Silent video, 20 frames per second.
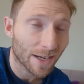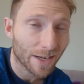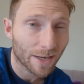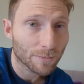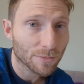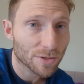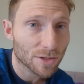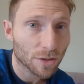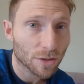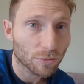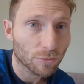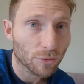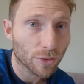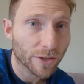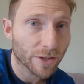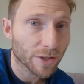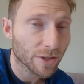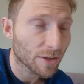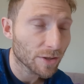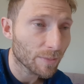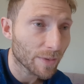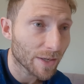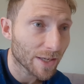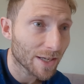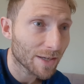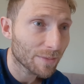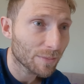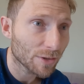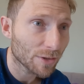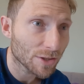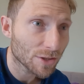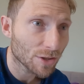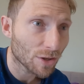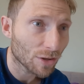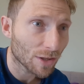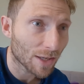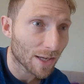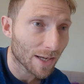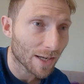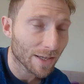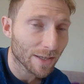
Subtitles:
I am still running at the minute, but it's not